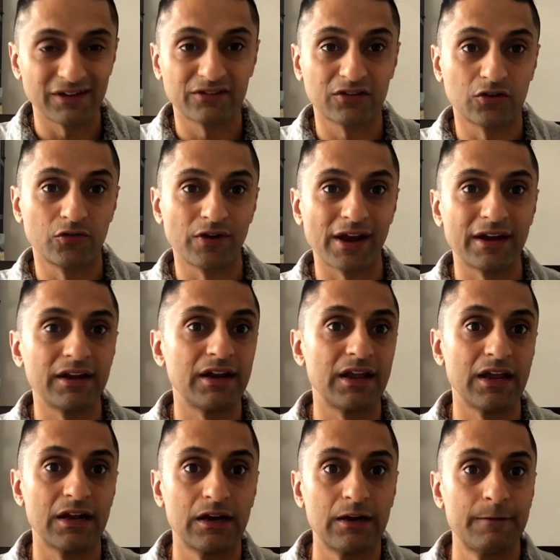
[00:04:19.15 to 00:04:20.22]
that's created
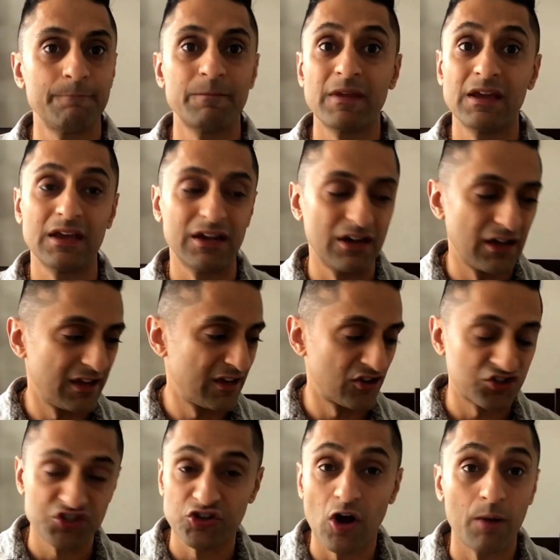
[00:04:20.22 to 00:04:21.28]
in
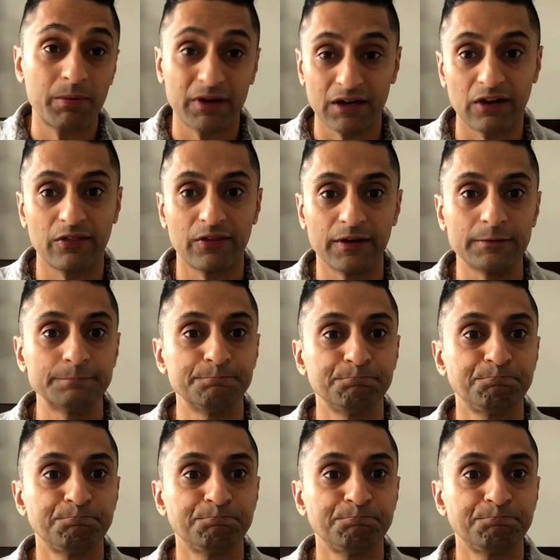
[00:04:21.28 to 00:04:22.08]
a shop kind of thing.